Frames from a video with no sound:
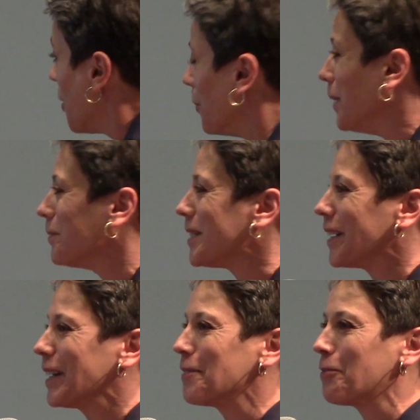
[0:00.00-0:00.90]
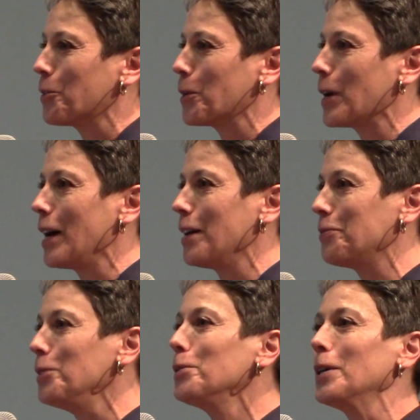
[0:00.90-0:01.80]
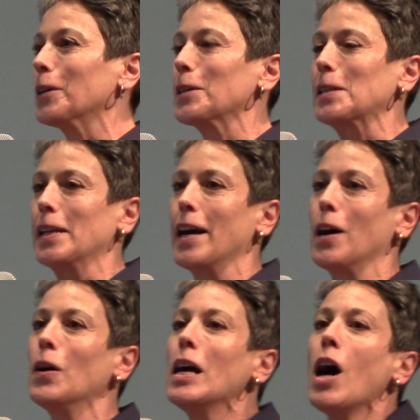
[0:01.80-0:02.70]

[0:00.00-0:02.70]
we've done it for a few years now.